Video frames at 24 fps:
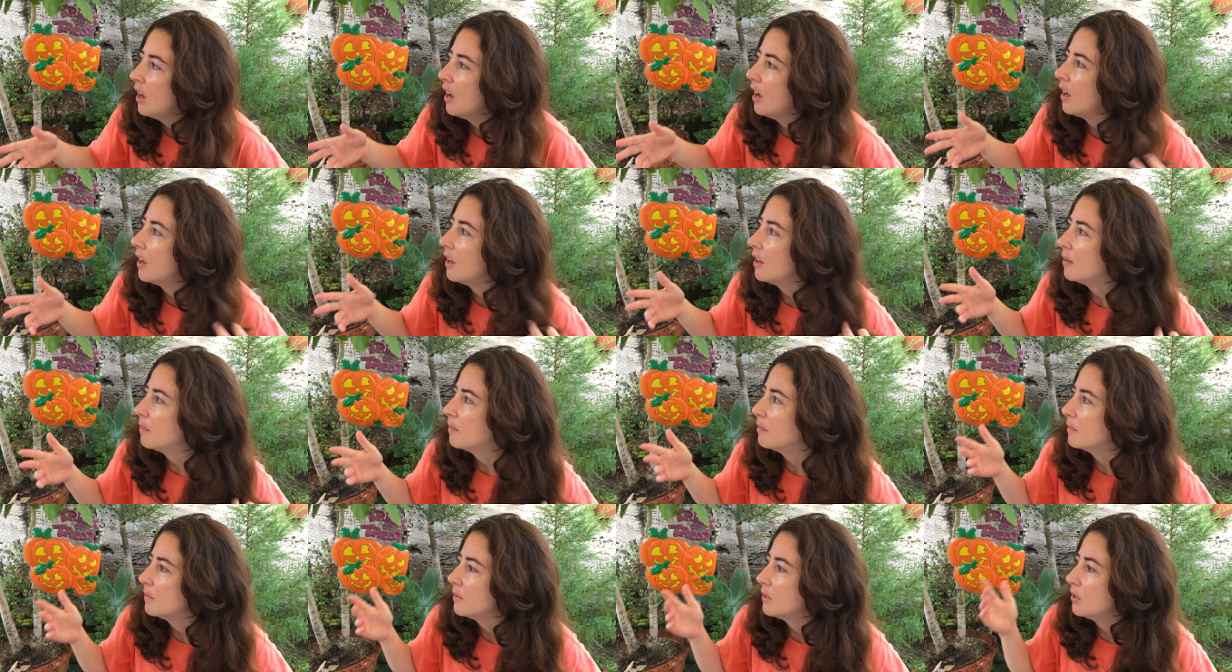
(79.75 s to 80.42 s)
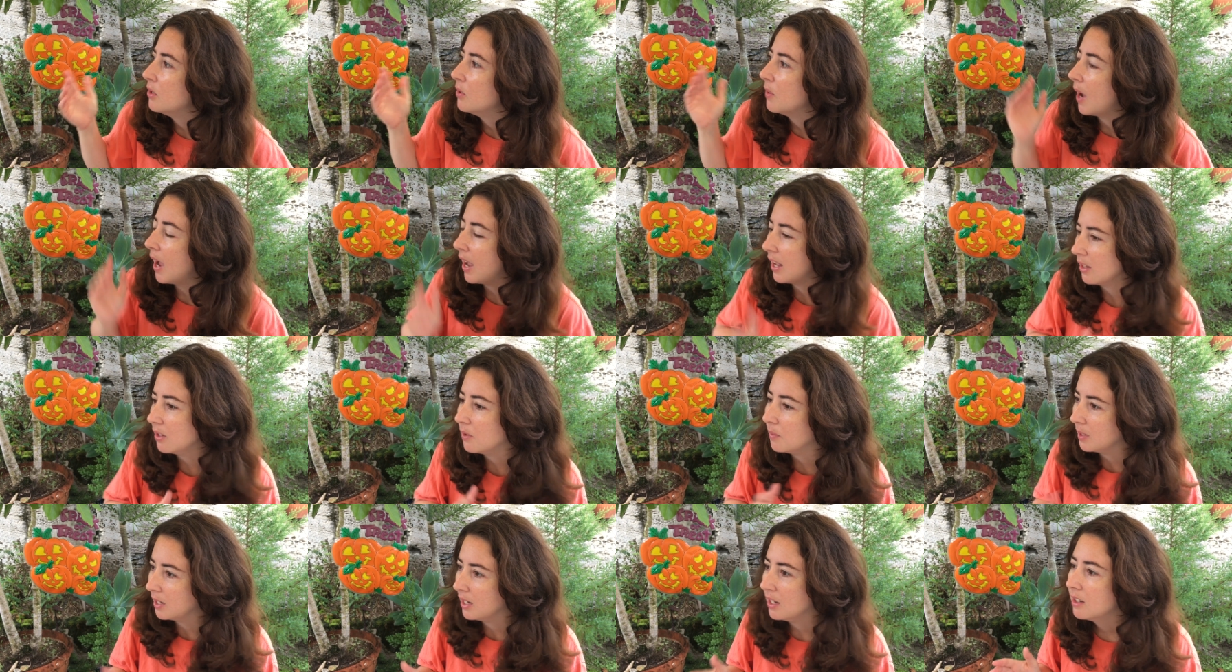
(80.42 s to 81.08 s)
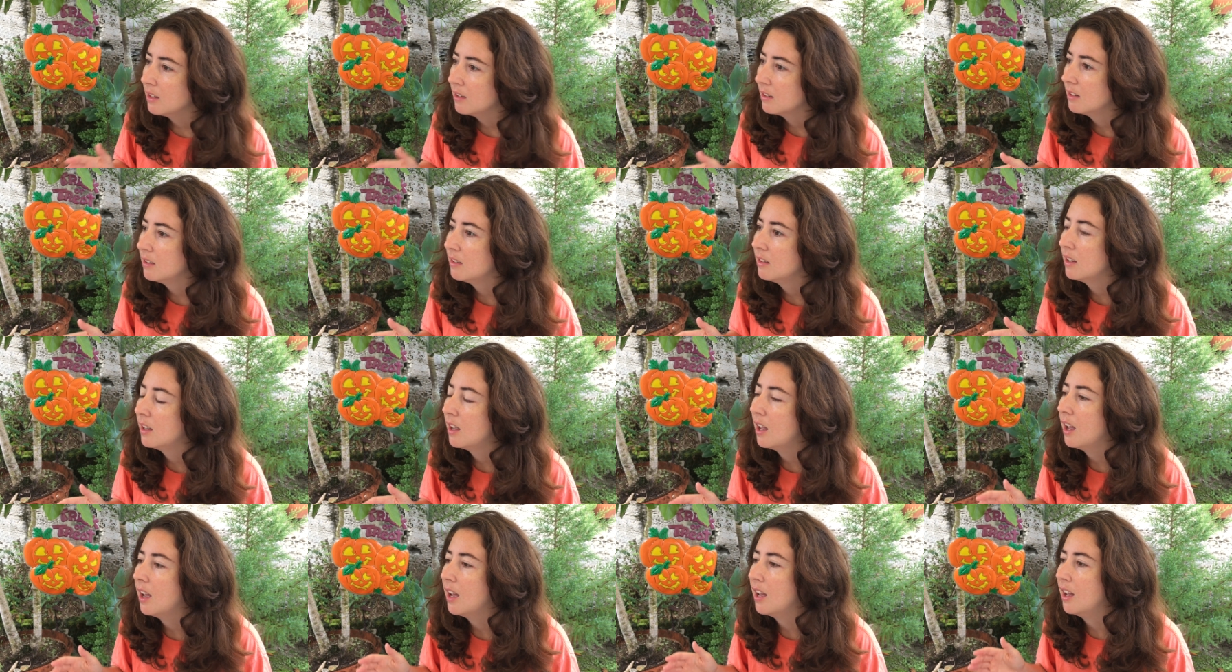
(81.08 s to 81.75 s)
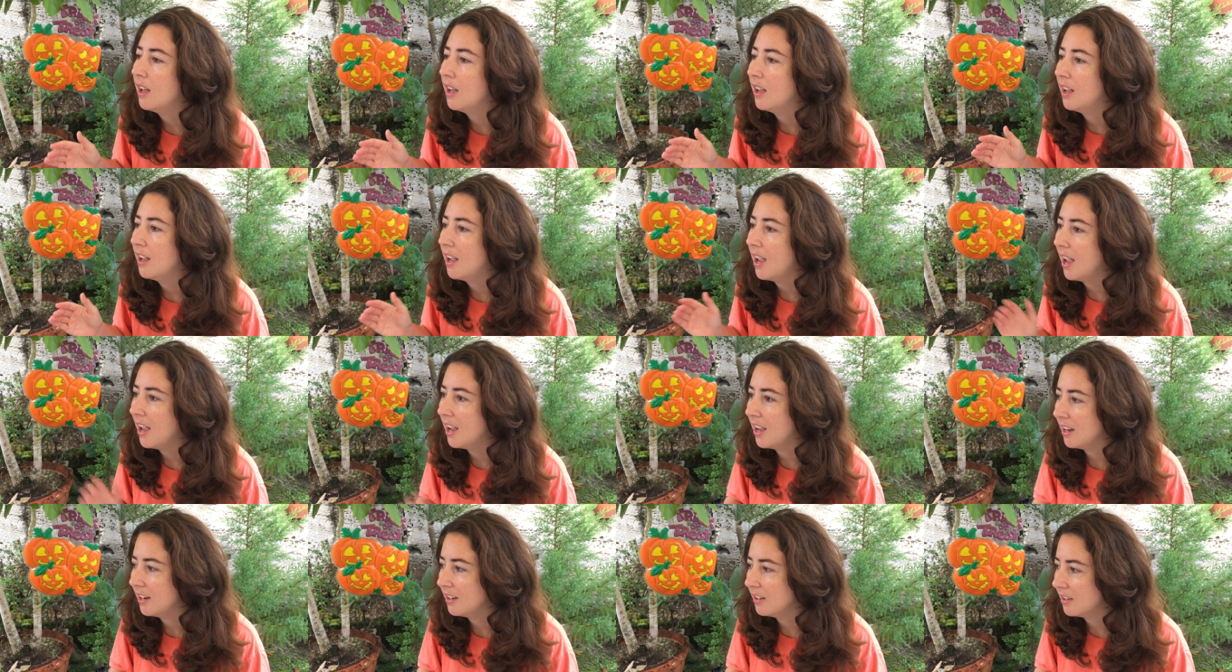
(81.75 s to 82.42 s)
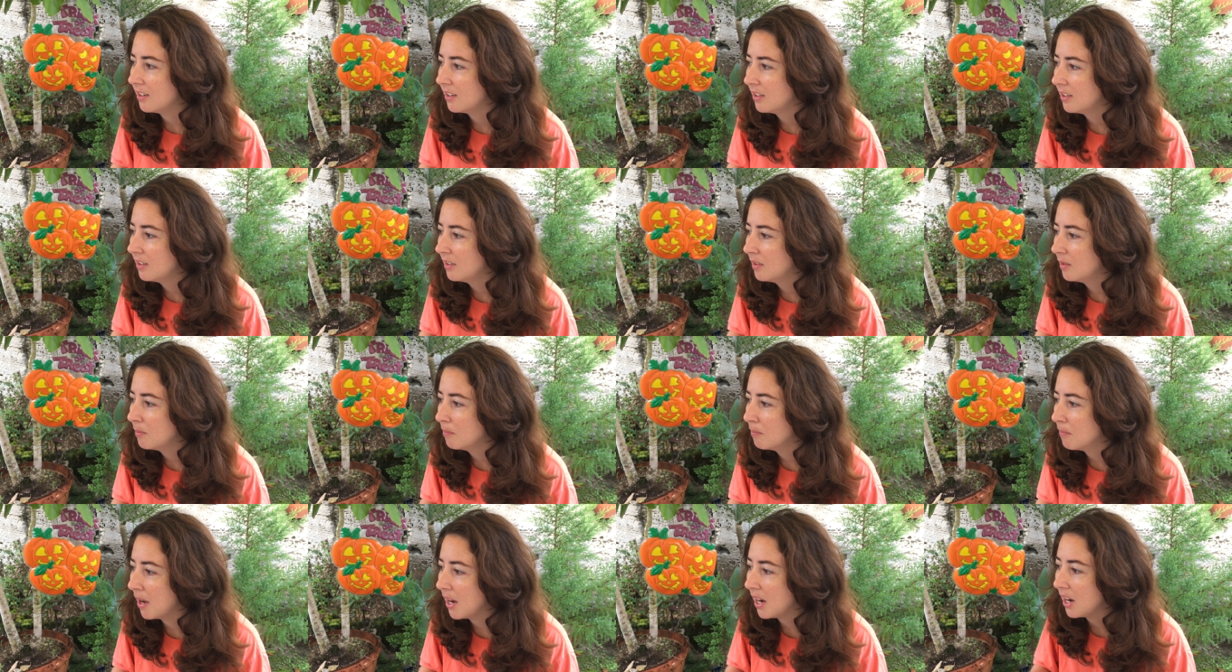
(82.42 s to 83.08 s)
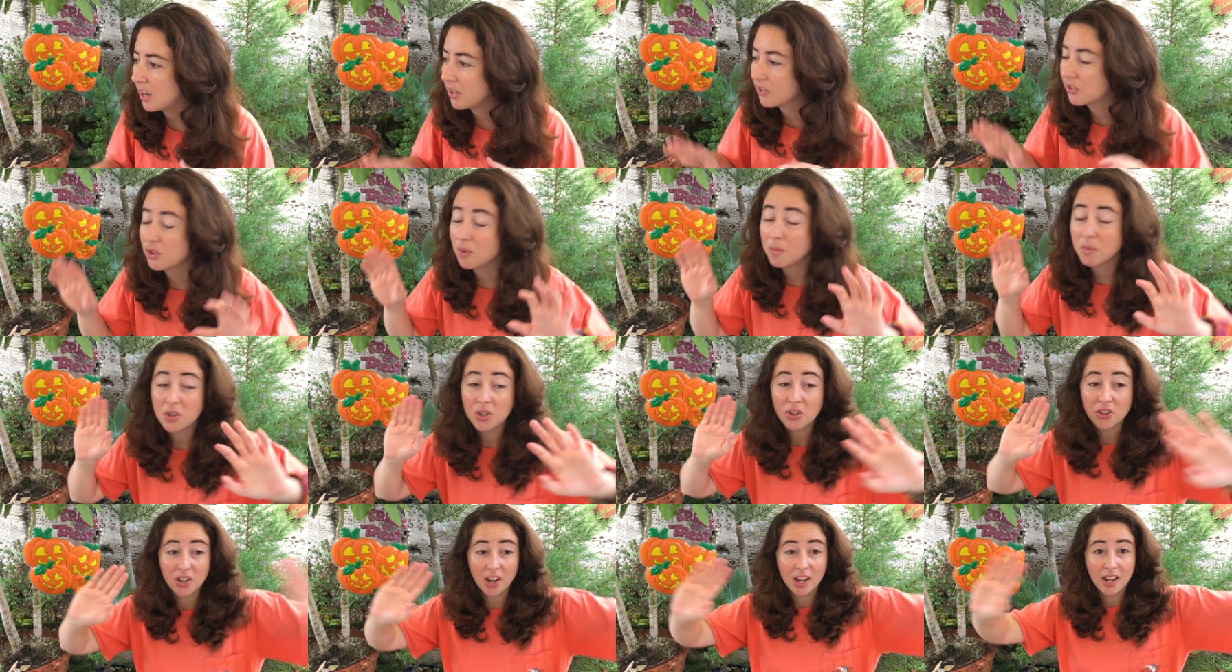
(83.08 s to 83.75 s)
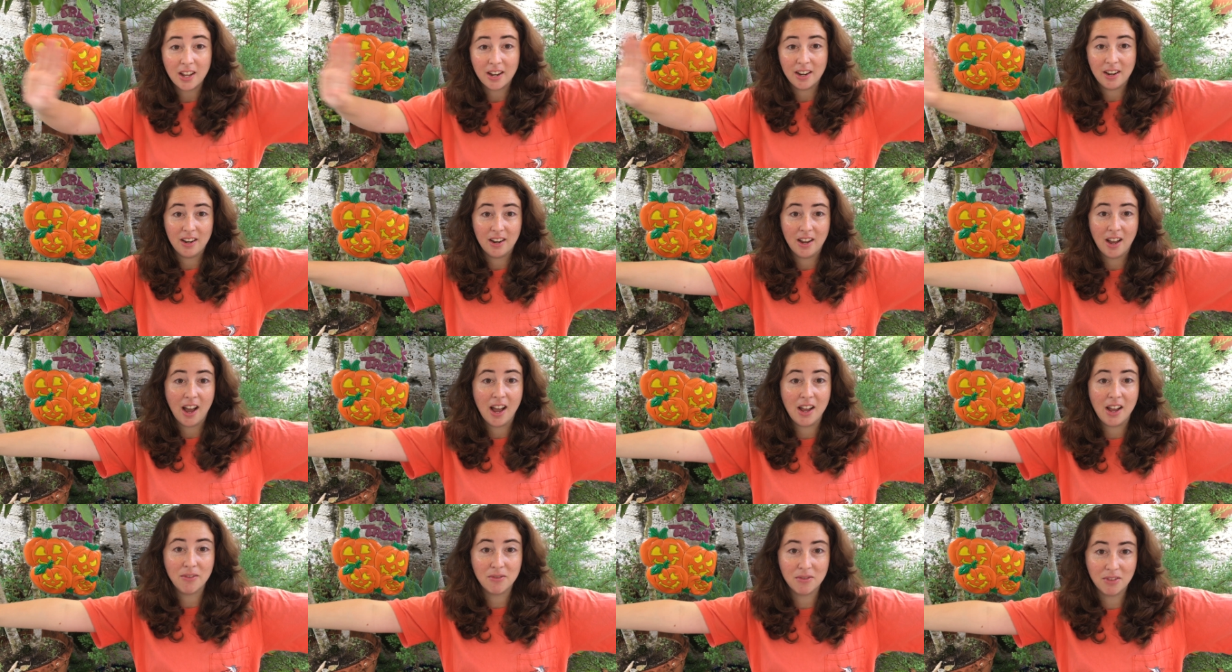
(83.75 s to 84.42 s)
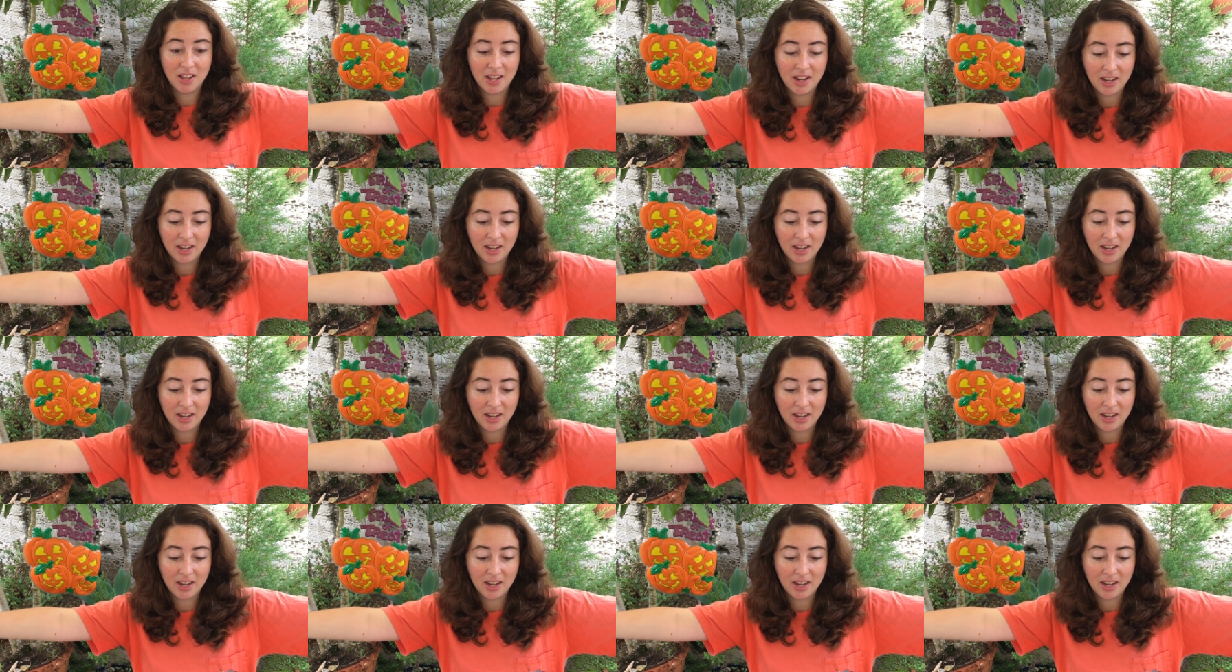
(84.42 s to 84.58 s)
to Halloween, and my costumes are done. I've